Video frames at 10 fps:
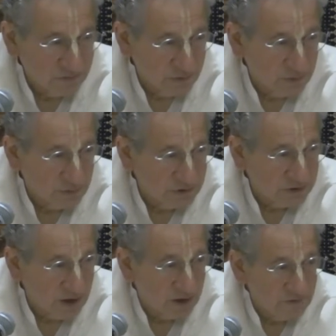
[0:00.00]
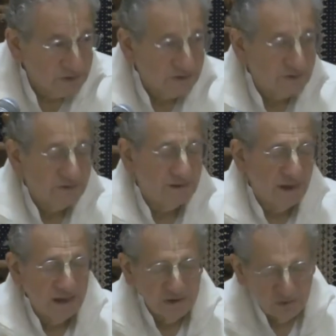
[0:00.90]
in people's lives. Now,
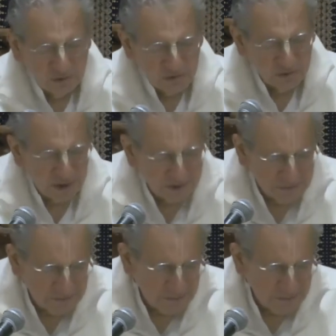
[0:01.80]
how do you do that?